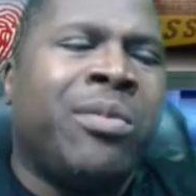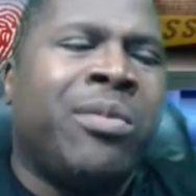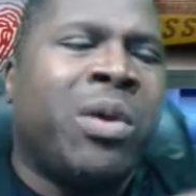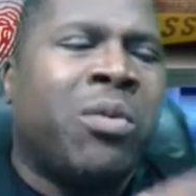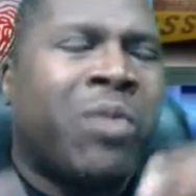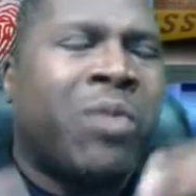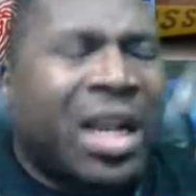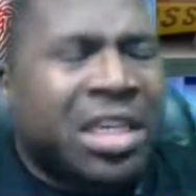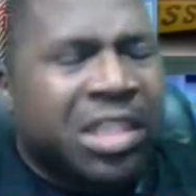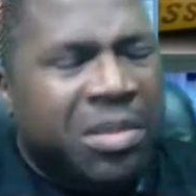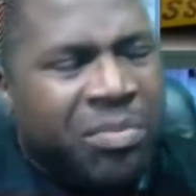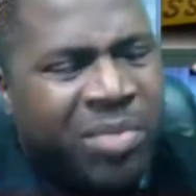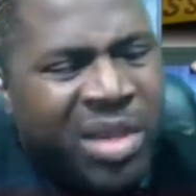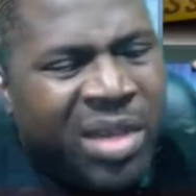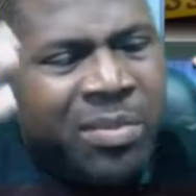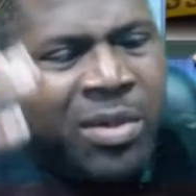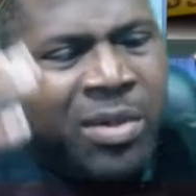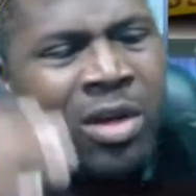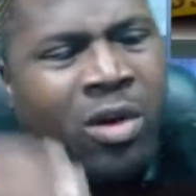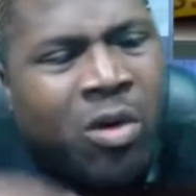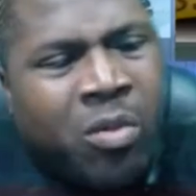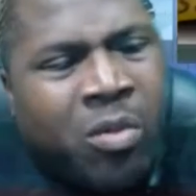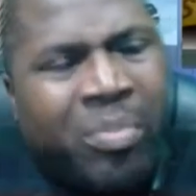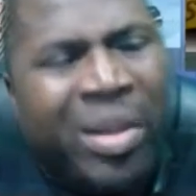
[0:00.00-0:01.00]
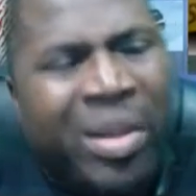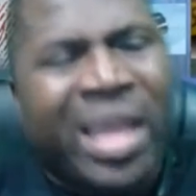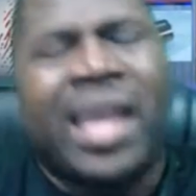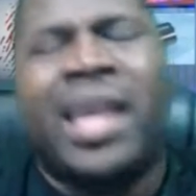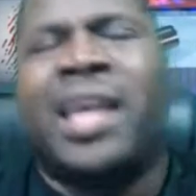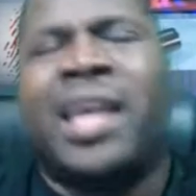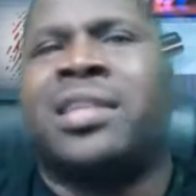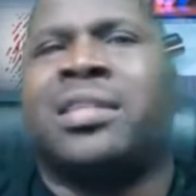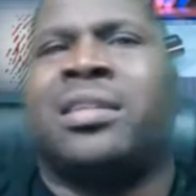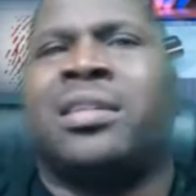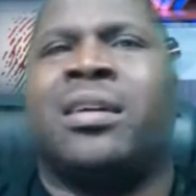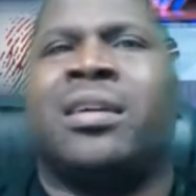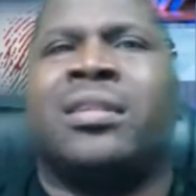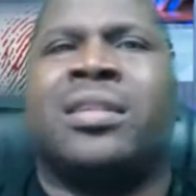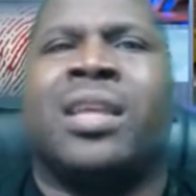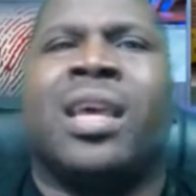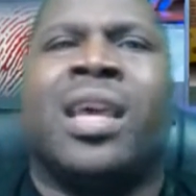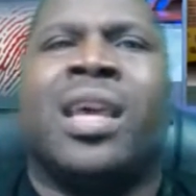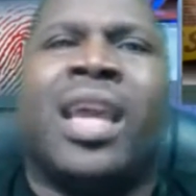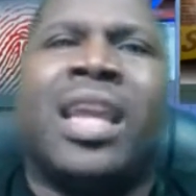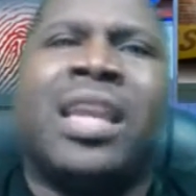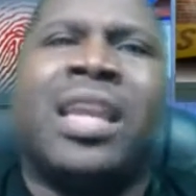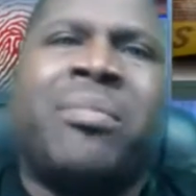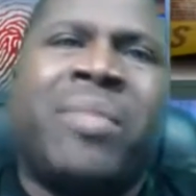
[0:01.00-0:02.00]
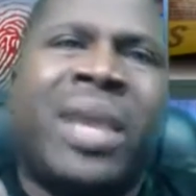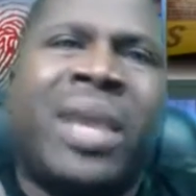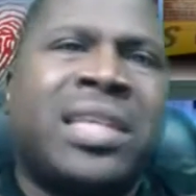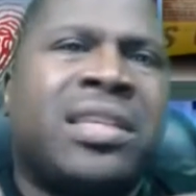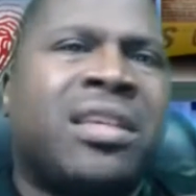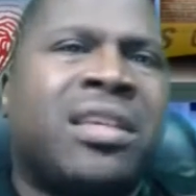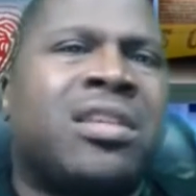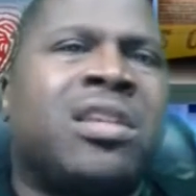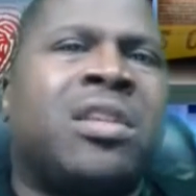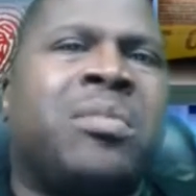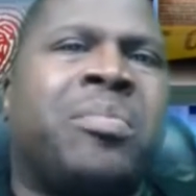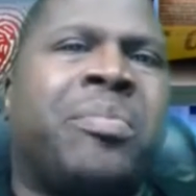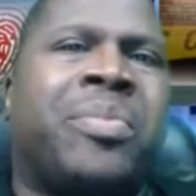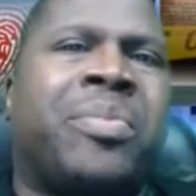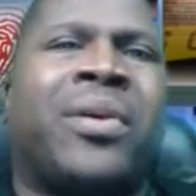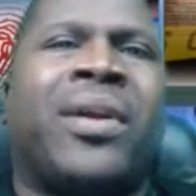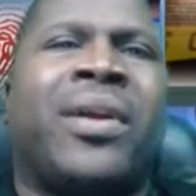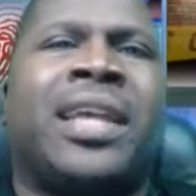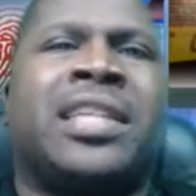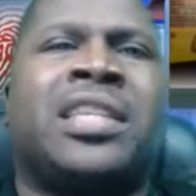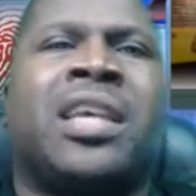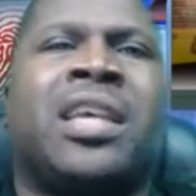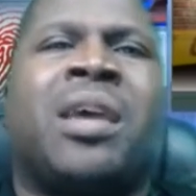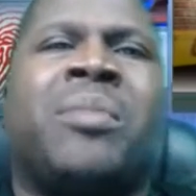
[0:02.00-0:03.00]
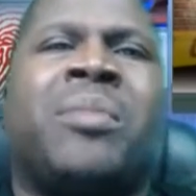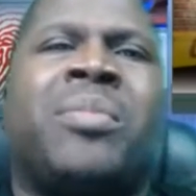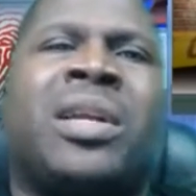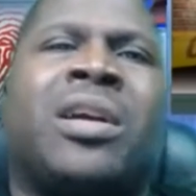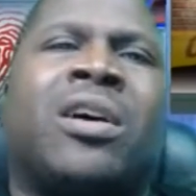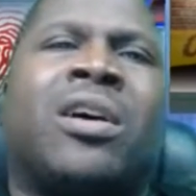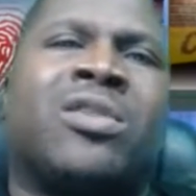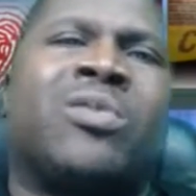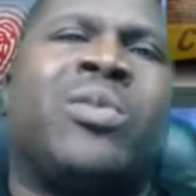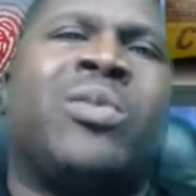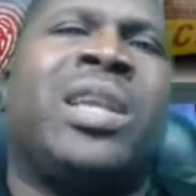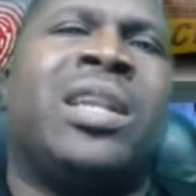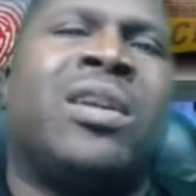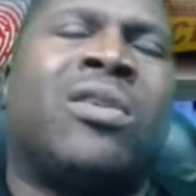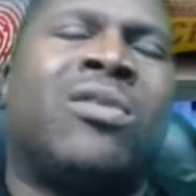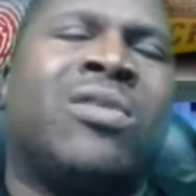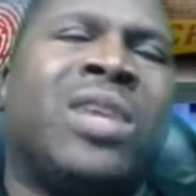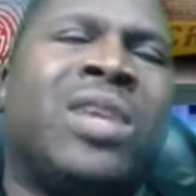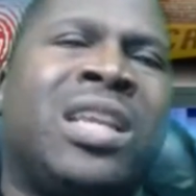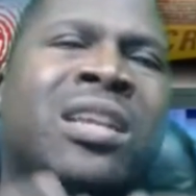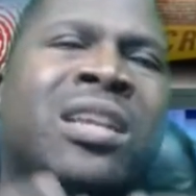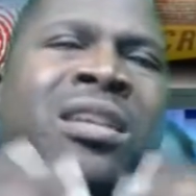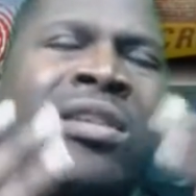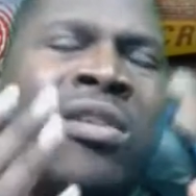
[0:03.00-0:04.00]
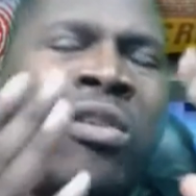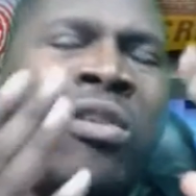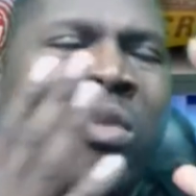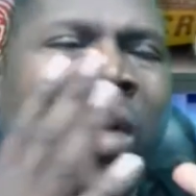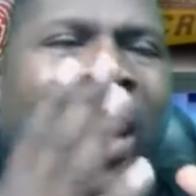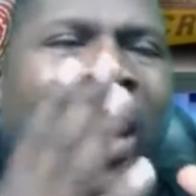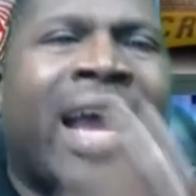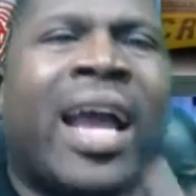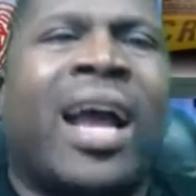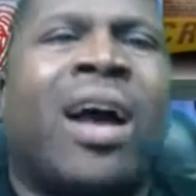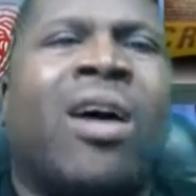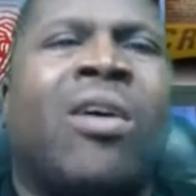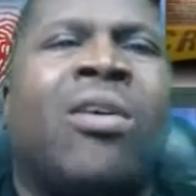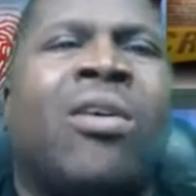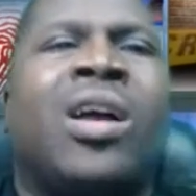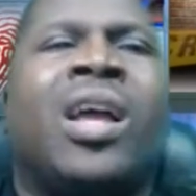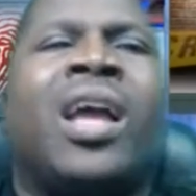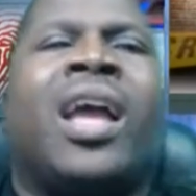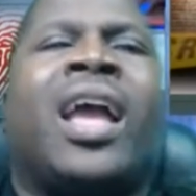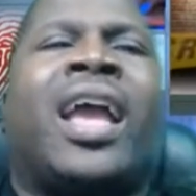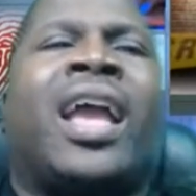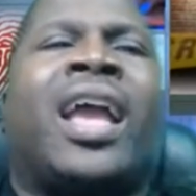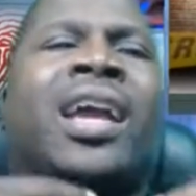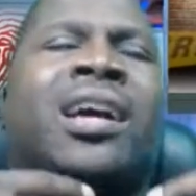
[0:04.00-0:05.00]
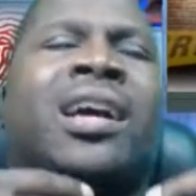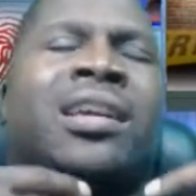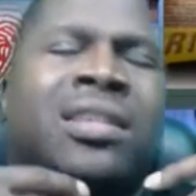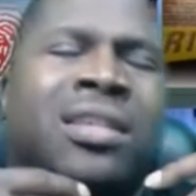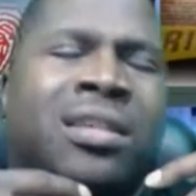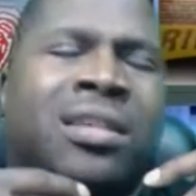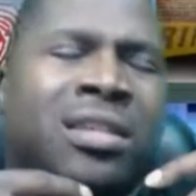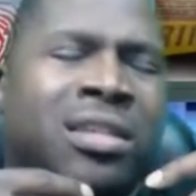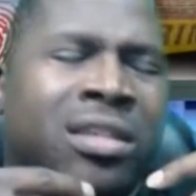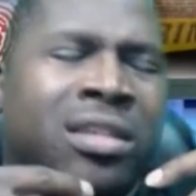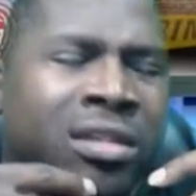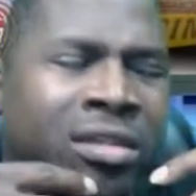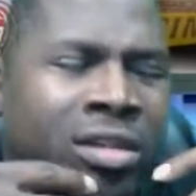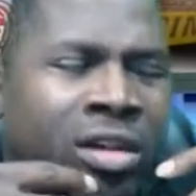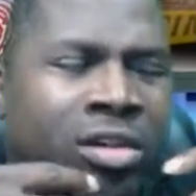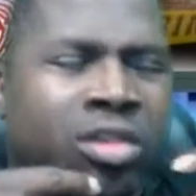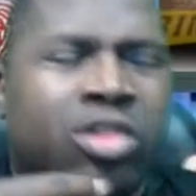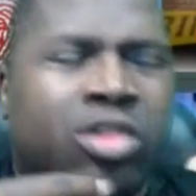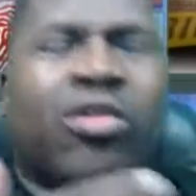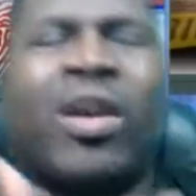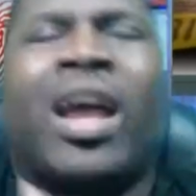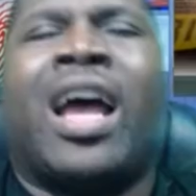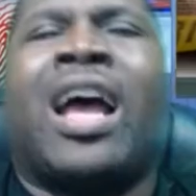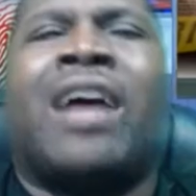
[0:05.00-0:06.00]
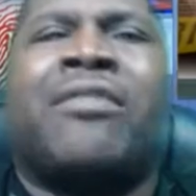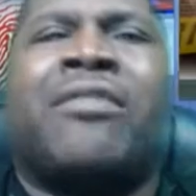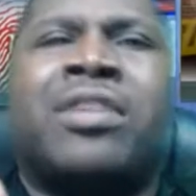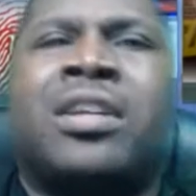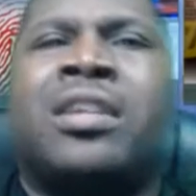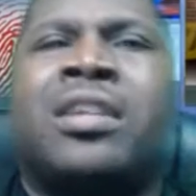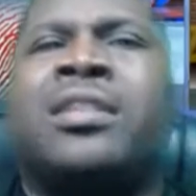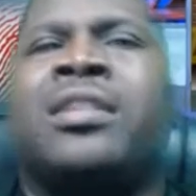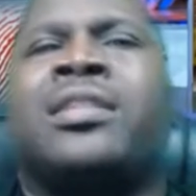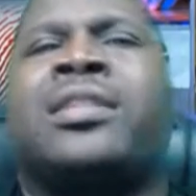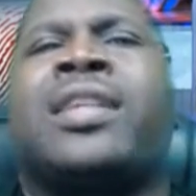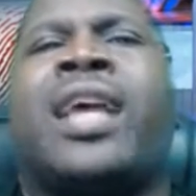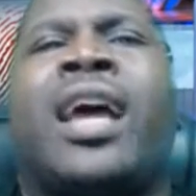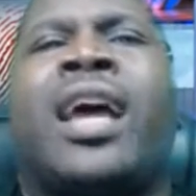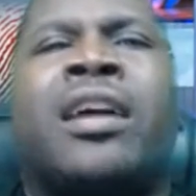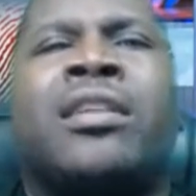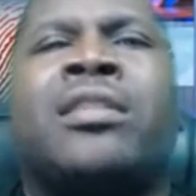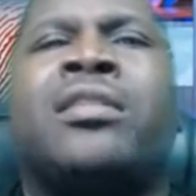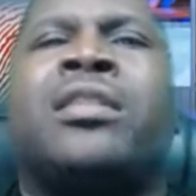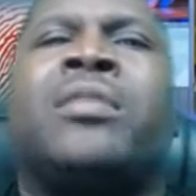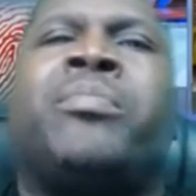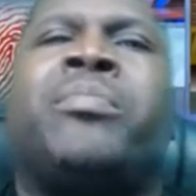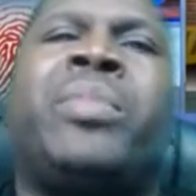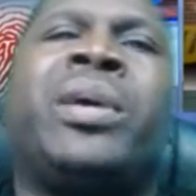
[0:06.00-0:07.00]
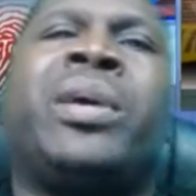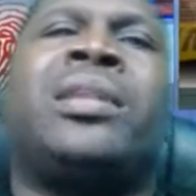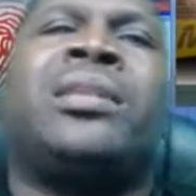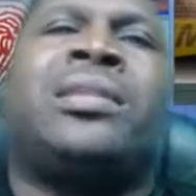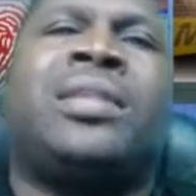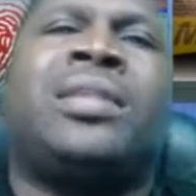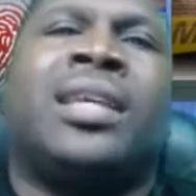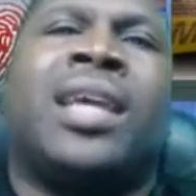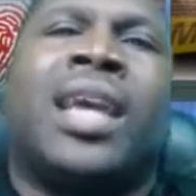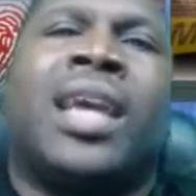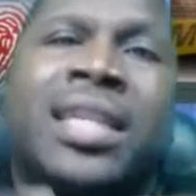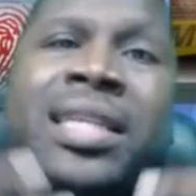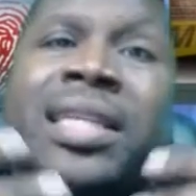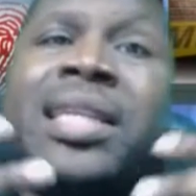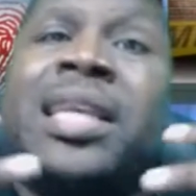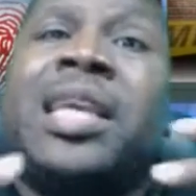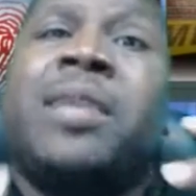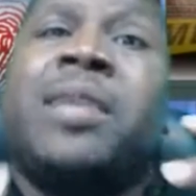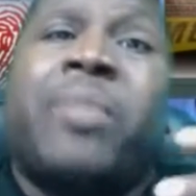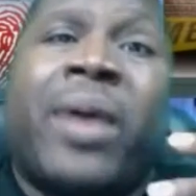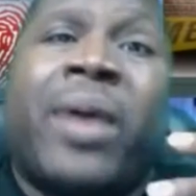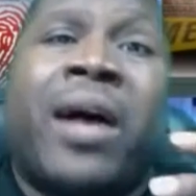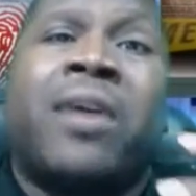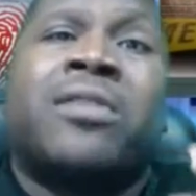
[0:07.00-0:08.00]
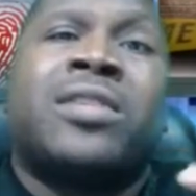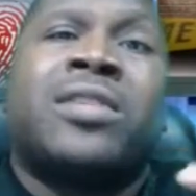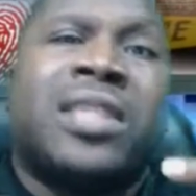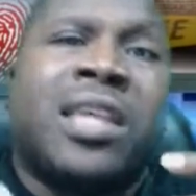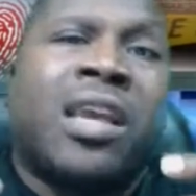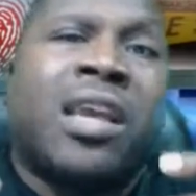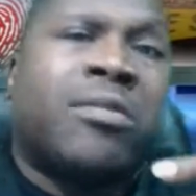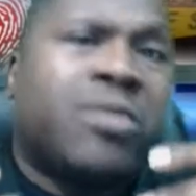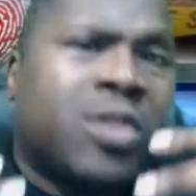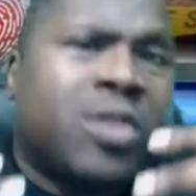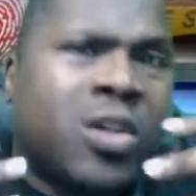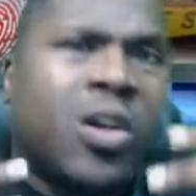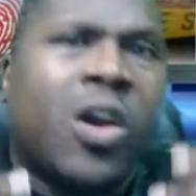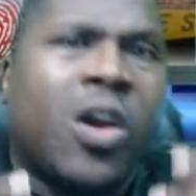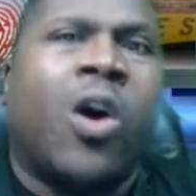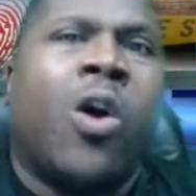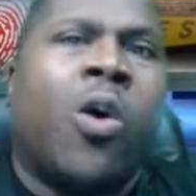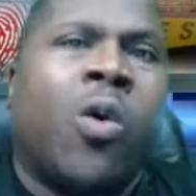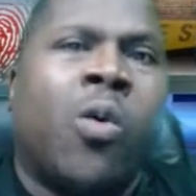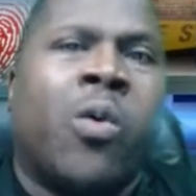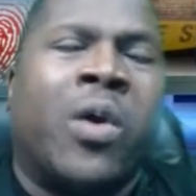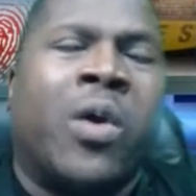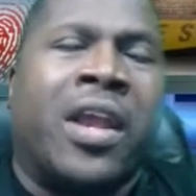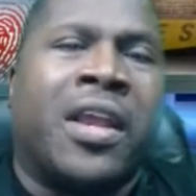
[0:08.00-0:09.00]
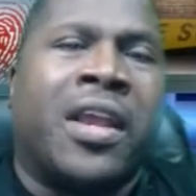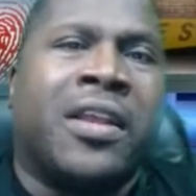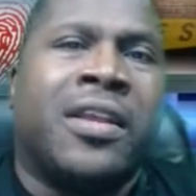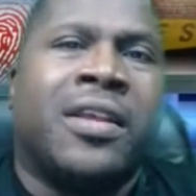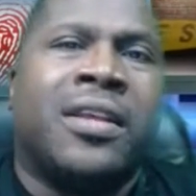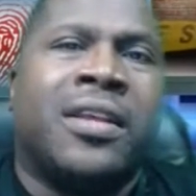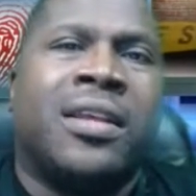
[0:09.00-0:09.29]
We're watching people go past us, and it makes us depressed because we don't either know how the drive or the desire or the ability to keep ourselves going